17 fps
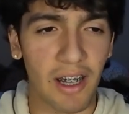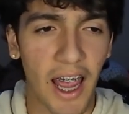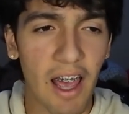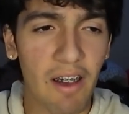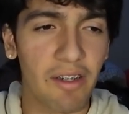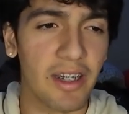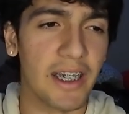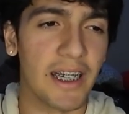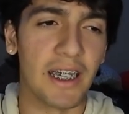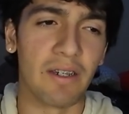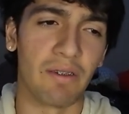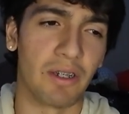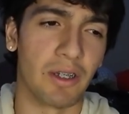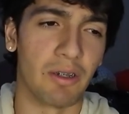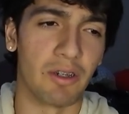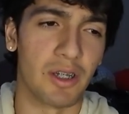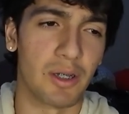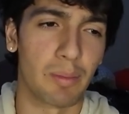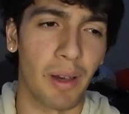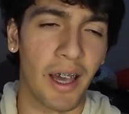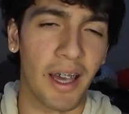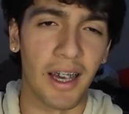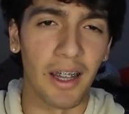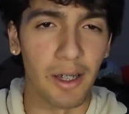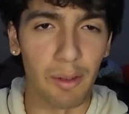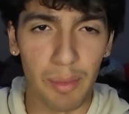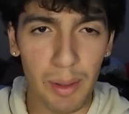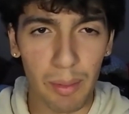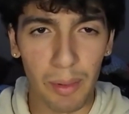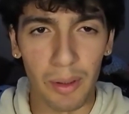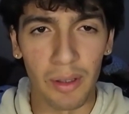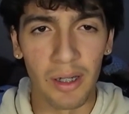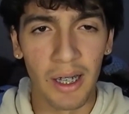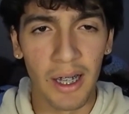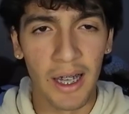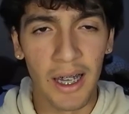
heavily influenced by other people,